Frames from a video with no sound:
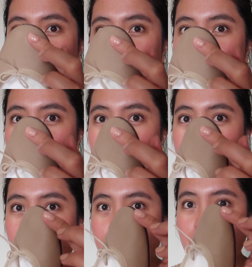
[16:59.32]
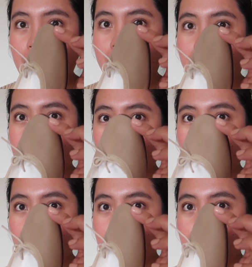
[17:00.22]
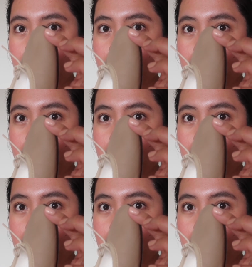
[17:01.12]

the mark of my toes.